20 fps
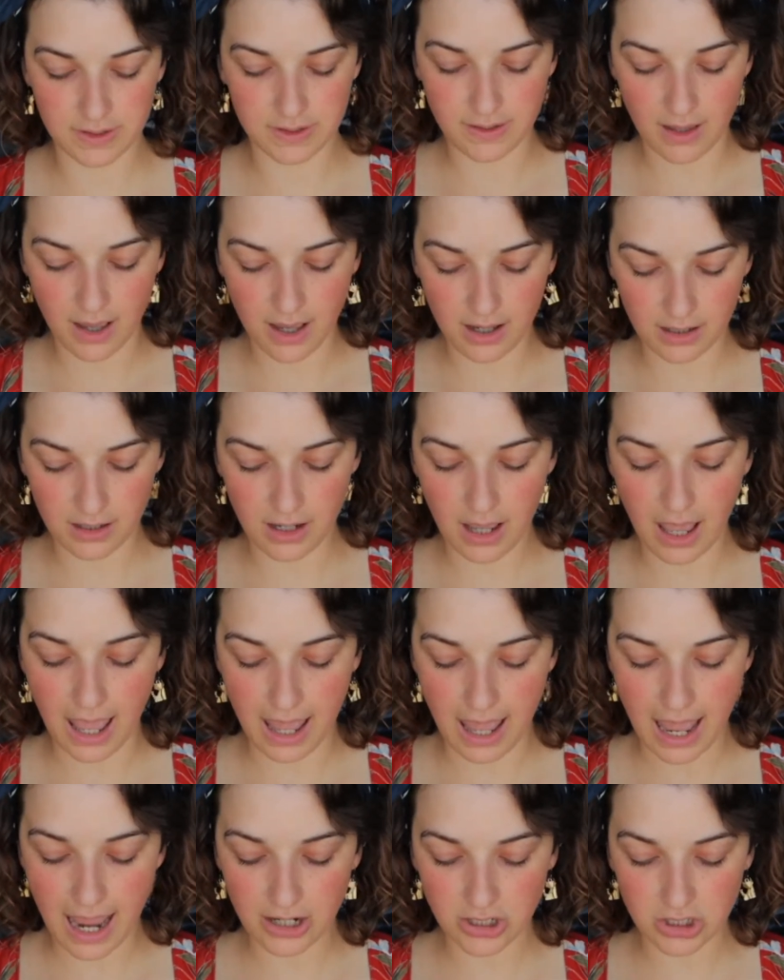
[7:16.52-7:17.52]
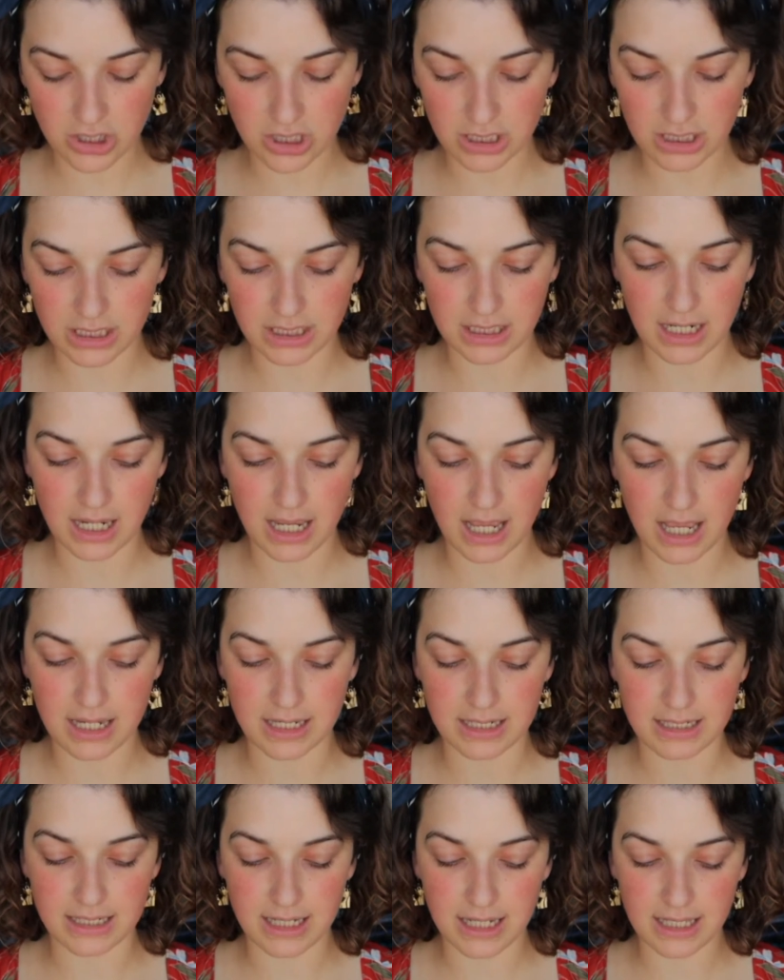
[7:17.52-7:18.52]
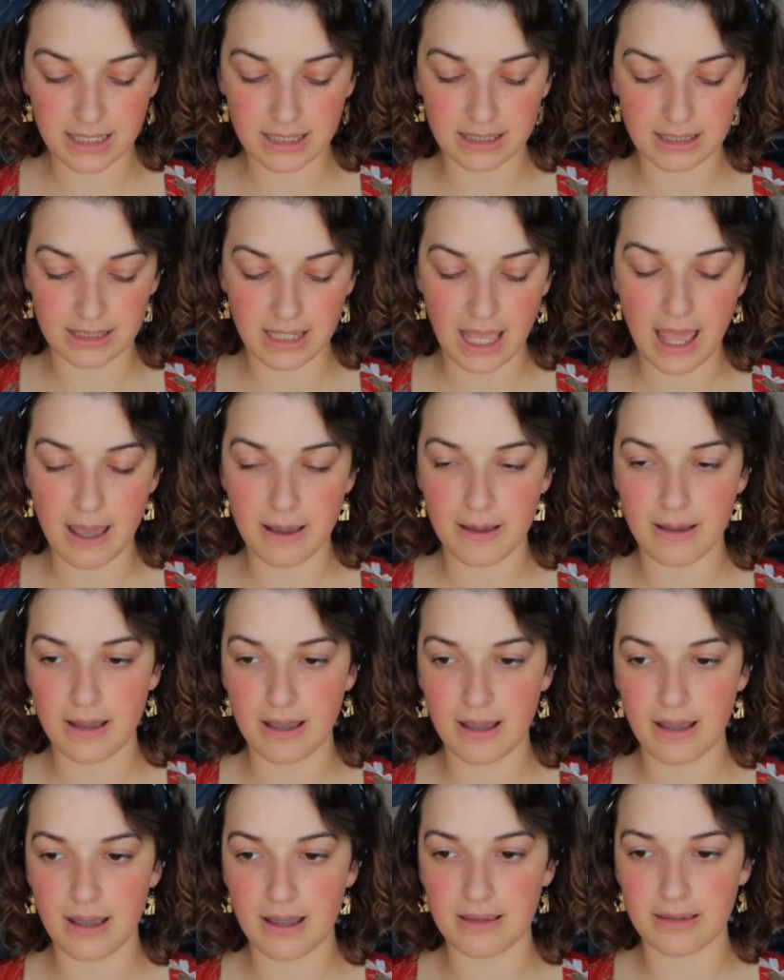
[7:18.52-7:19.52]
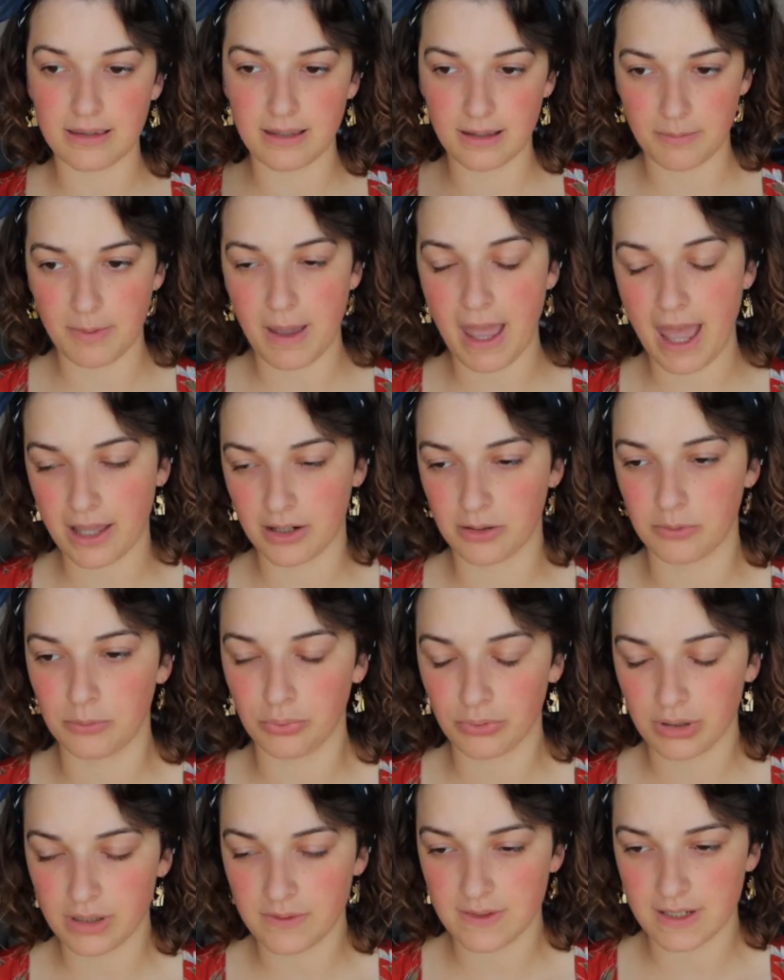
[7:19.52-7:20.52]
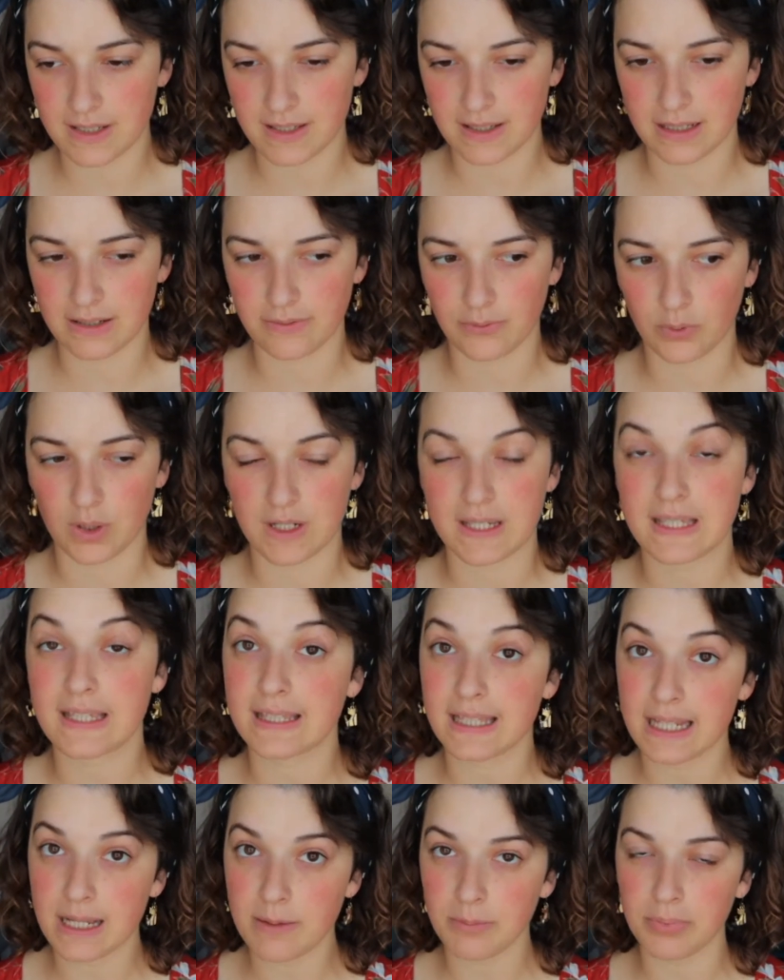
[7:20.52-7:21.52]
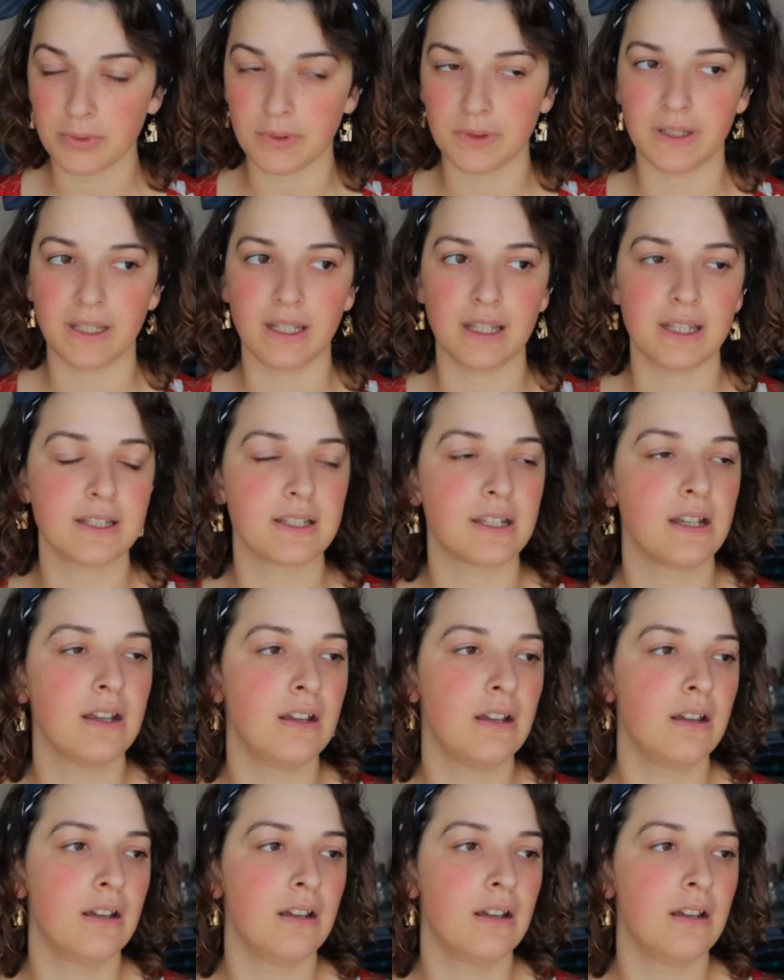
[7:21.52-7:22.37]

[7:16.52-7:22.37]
sock. I actually knit the pattern previously for a sample knit.